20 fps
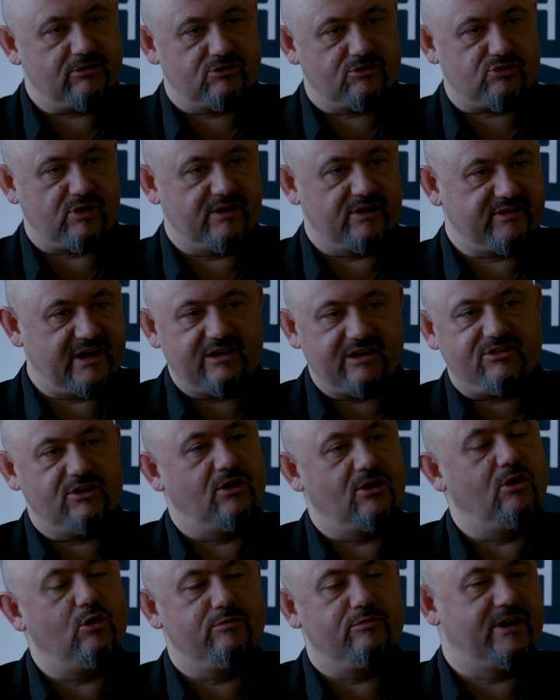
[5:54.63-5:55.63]
the transaction,
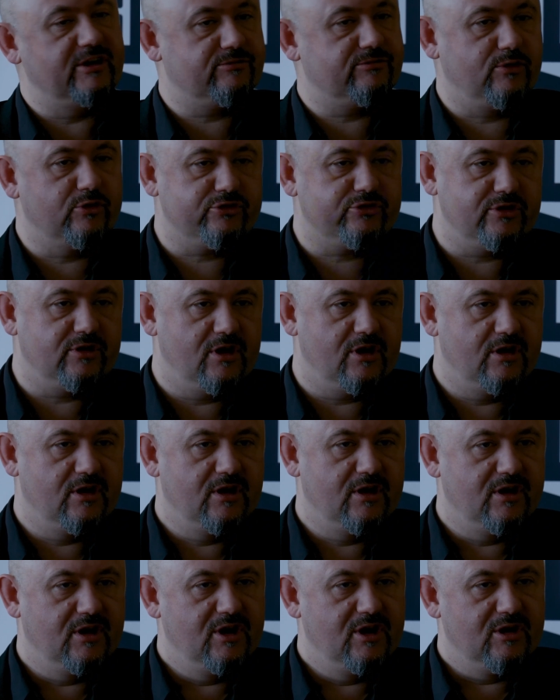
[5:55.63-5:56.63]
or vice versa.
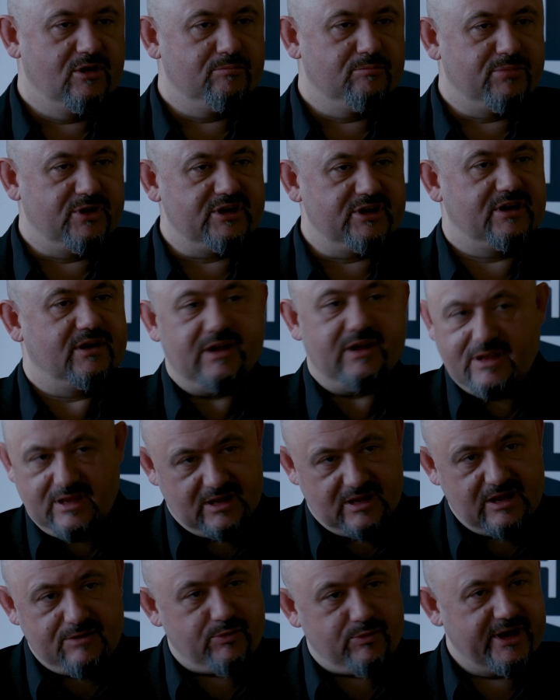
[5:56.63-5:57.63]
But
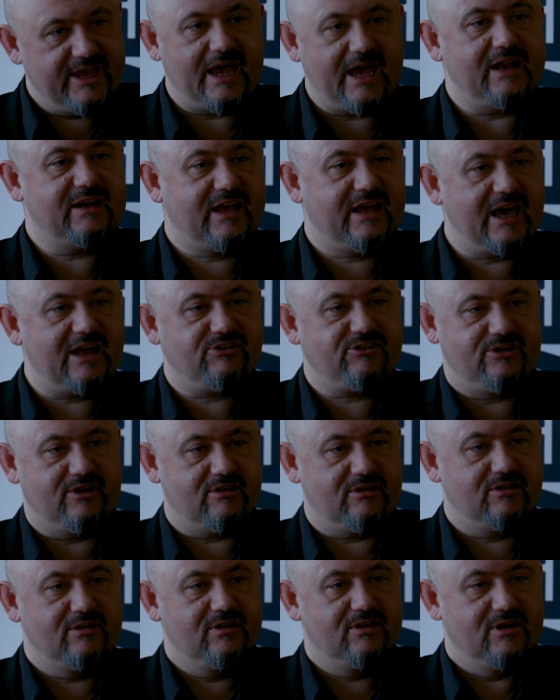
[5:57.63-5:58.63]
if we can't catch it,
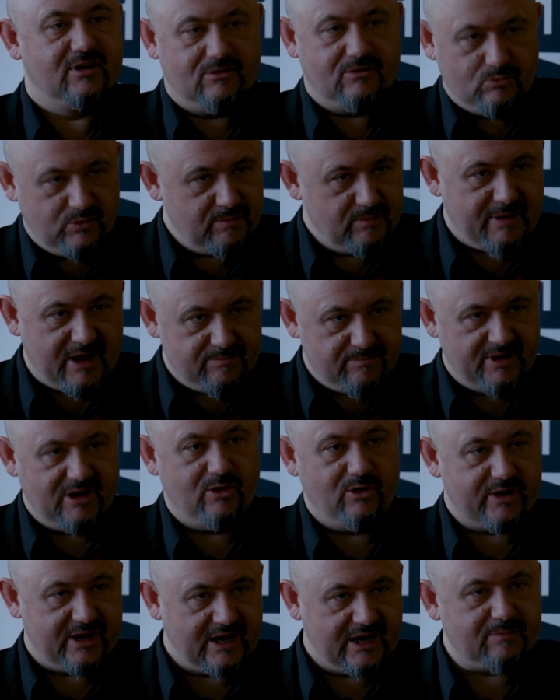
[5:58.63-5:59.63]
we might be
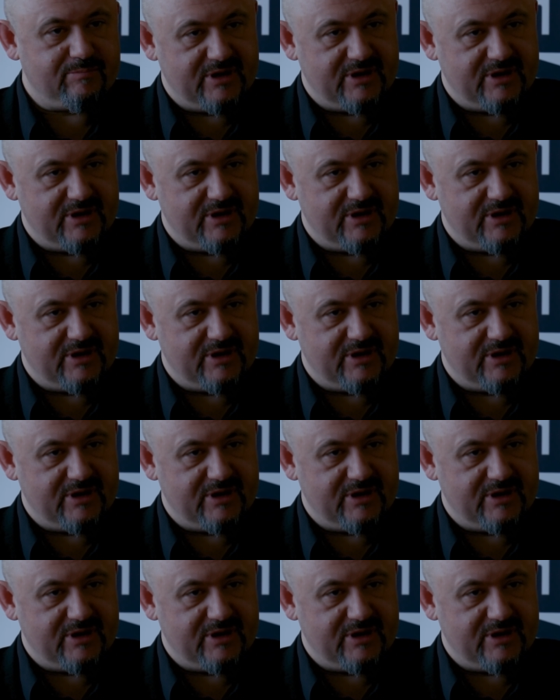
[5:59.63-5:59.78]
looking at